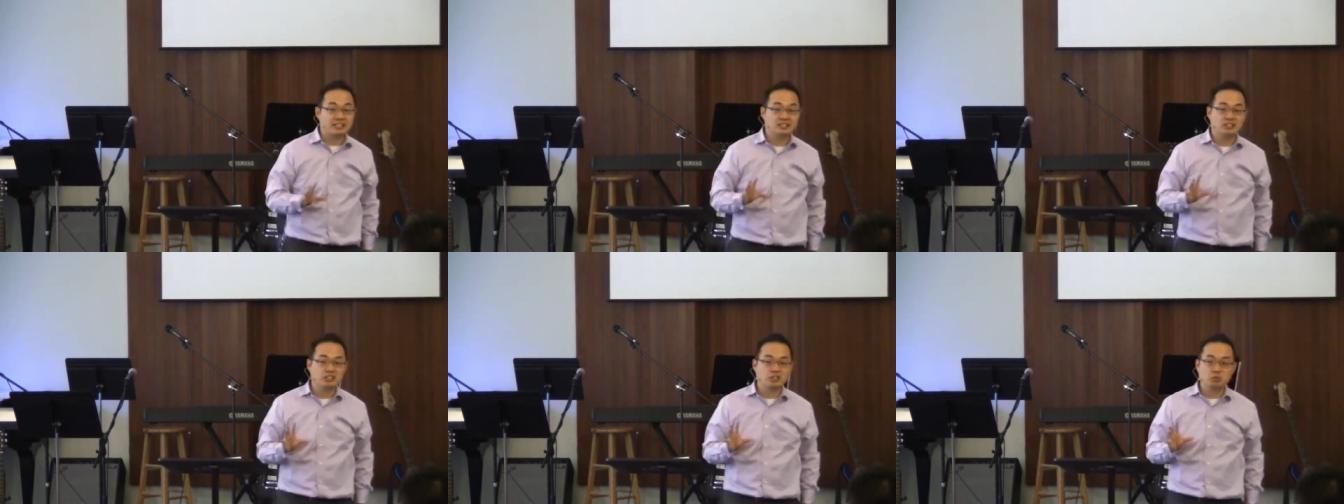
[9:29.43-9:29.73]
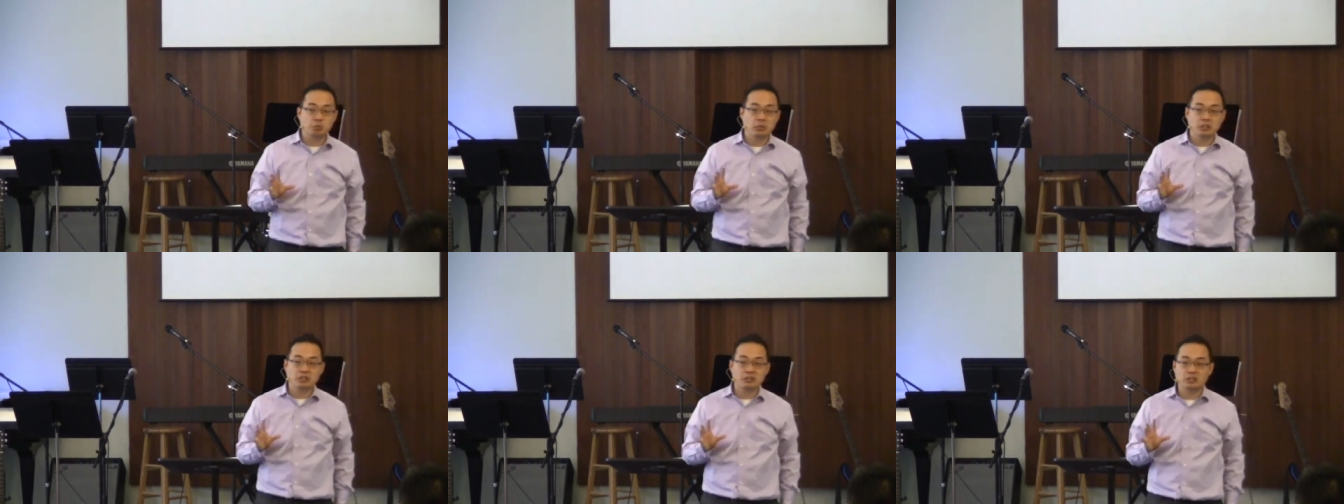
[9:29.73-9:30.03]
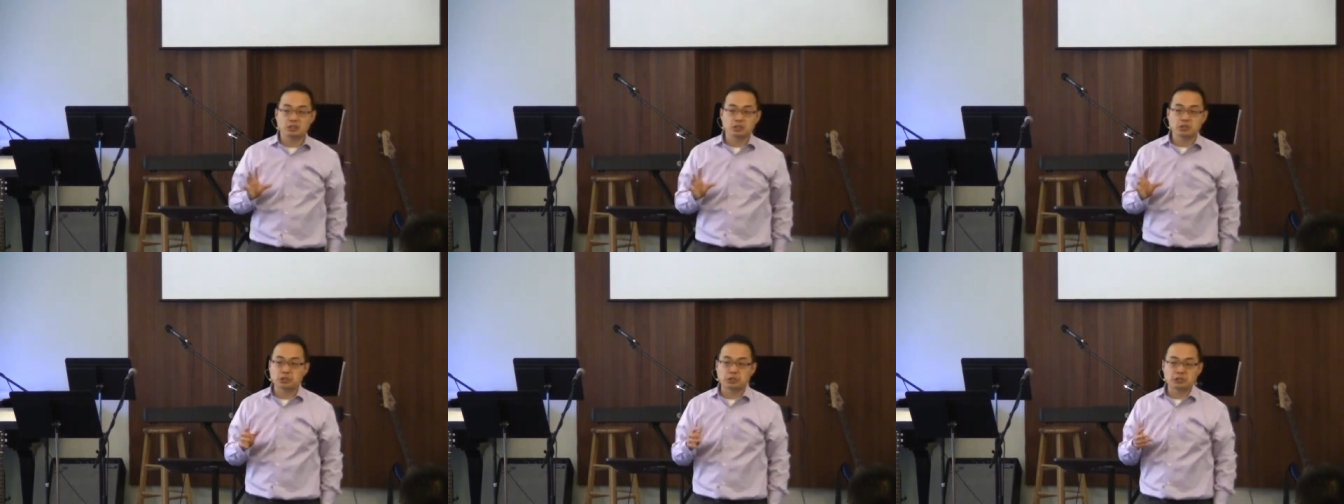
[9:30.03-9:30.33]
this is one of
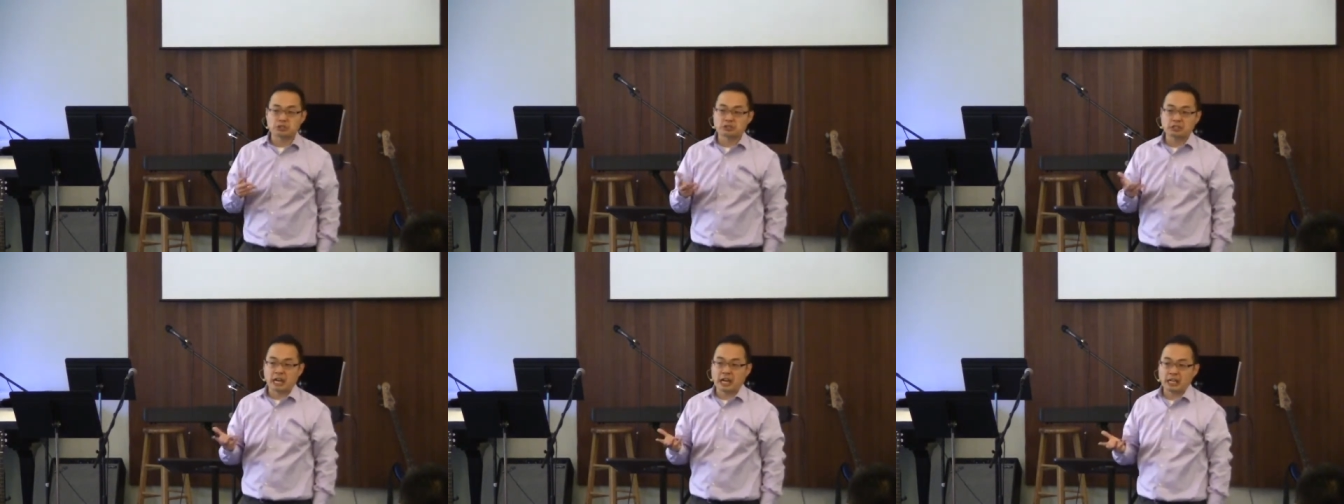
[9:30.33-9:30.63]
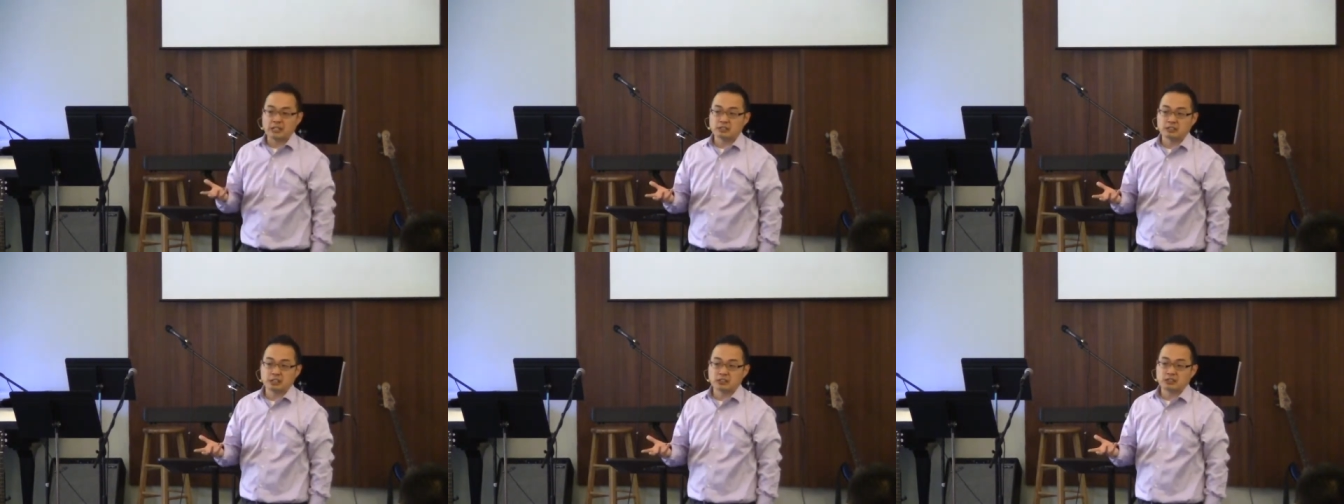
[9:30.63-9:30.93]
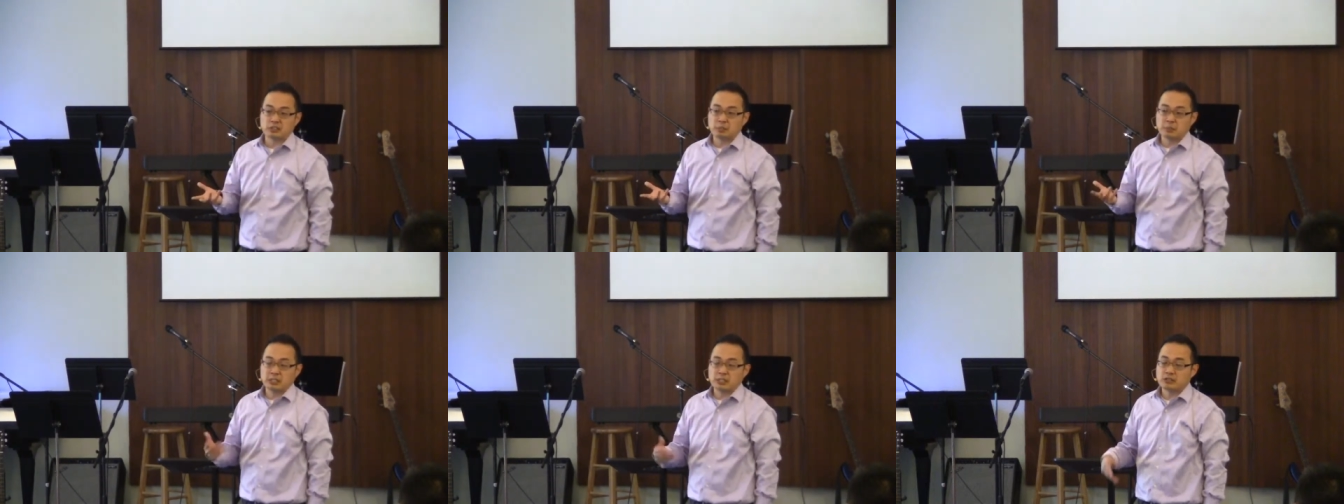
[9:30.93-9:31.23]
the sure signs that
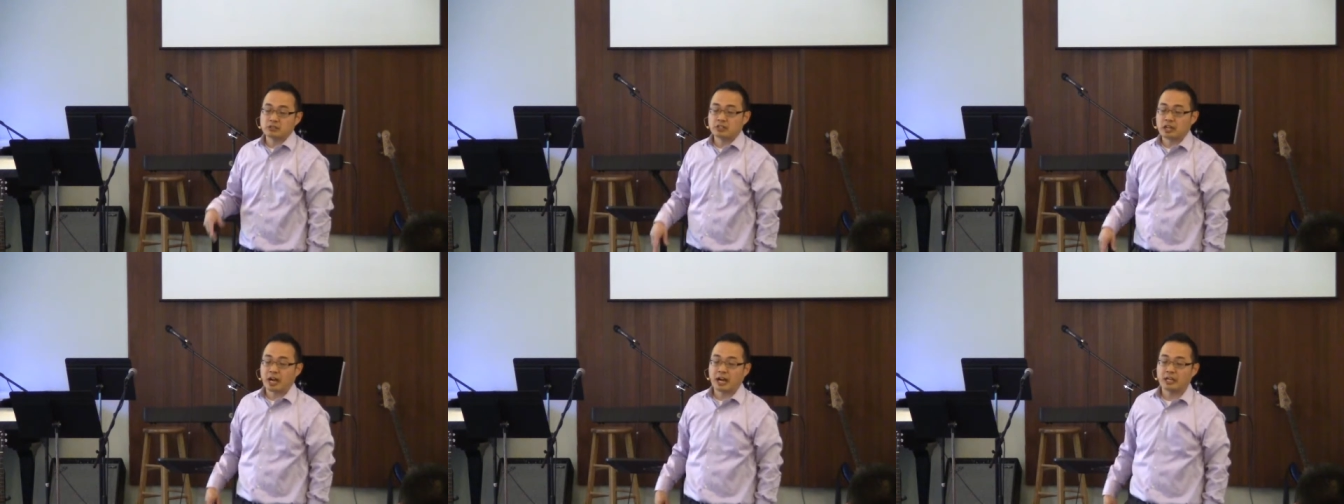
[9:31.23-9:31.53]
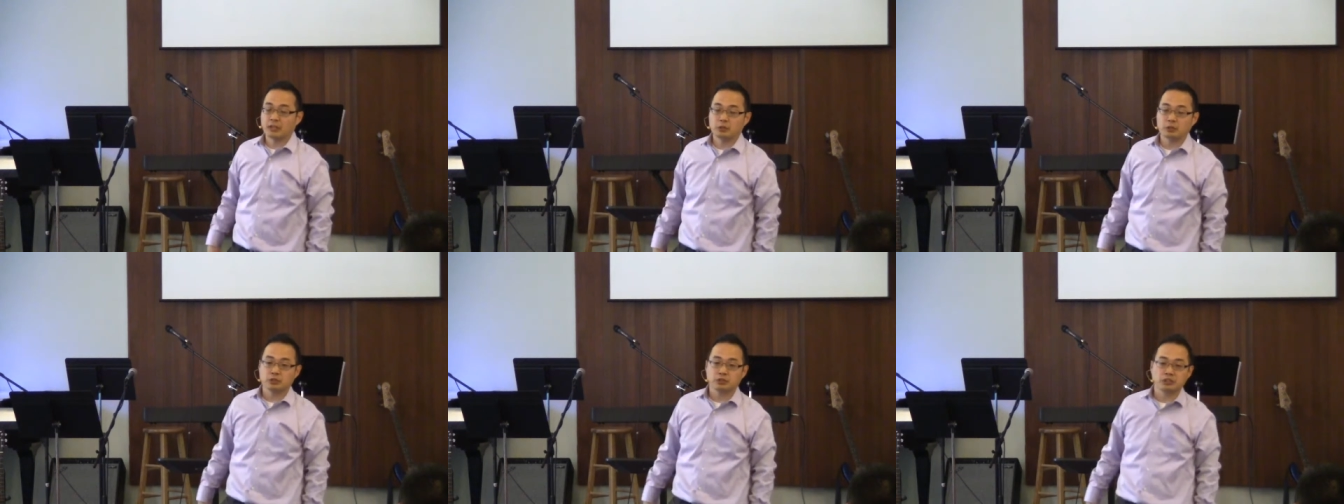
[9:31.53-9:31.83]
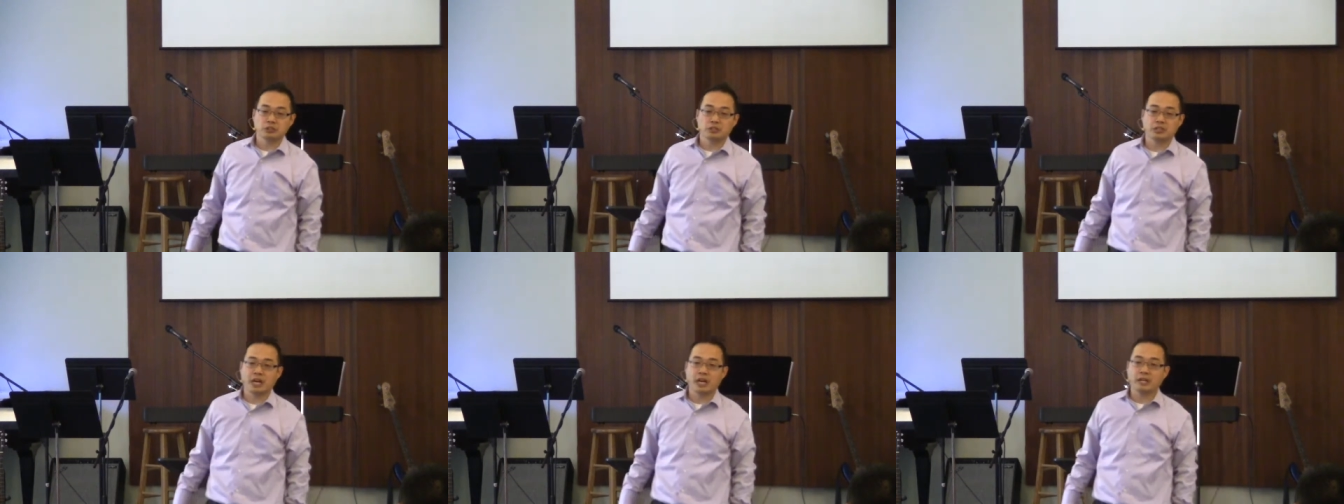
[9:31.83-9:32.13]
something's an idol in
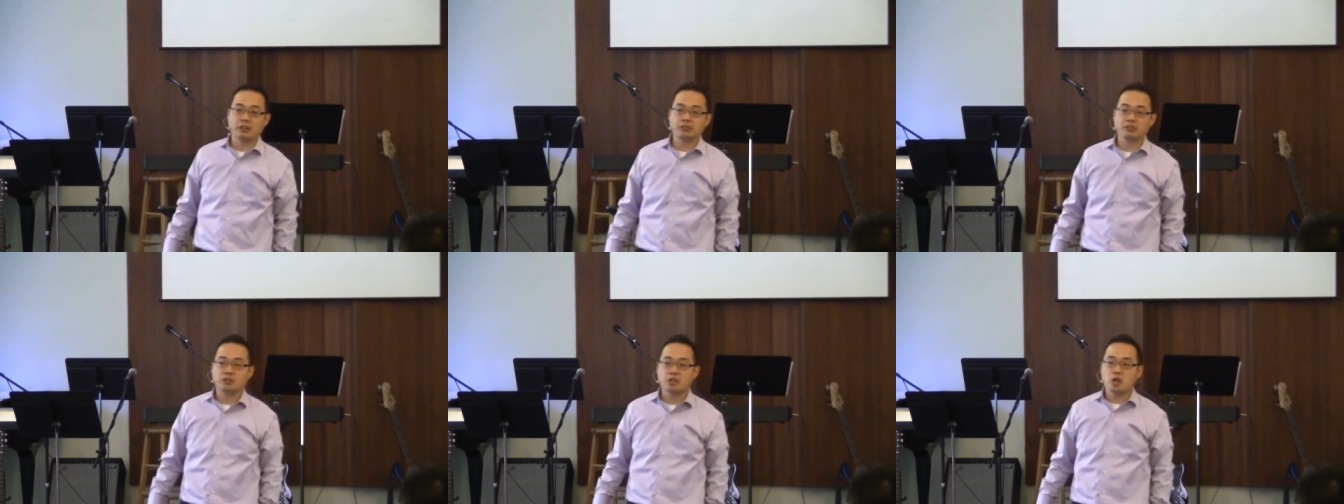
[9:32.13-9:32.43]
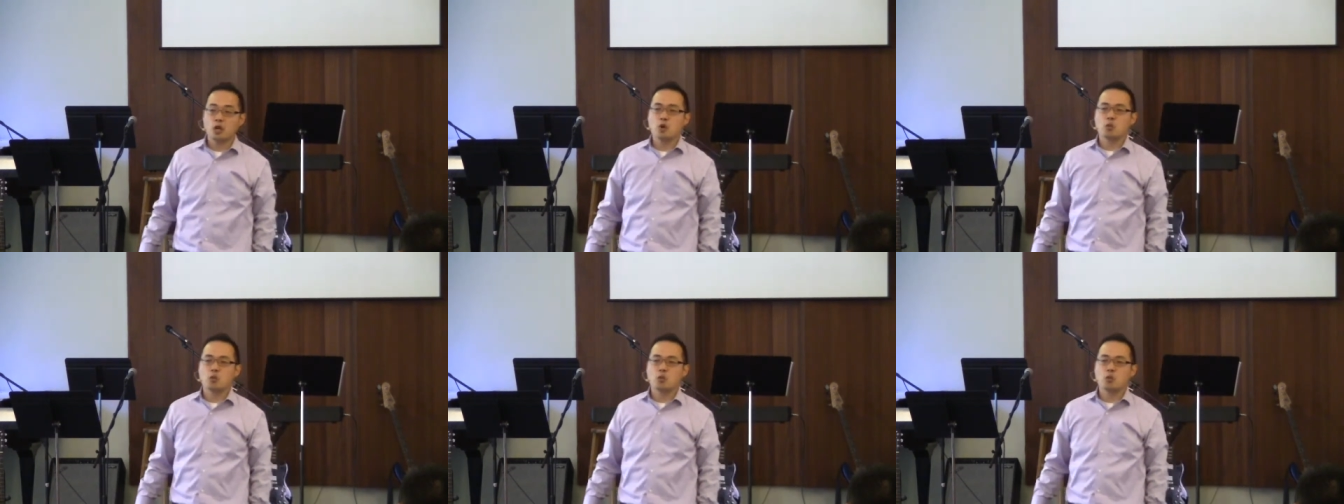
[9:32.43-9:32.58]
your life.